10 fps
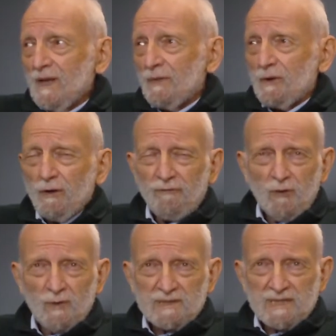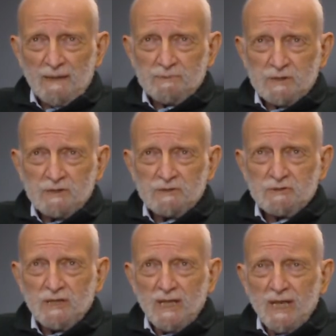There are a few exceptions,
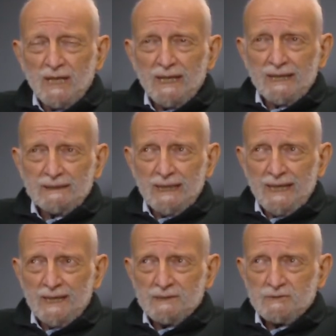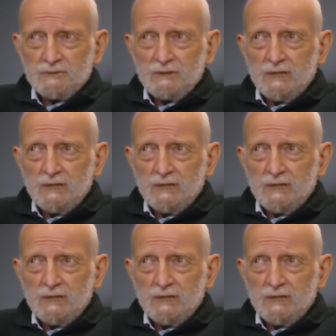like lions,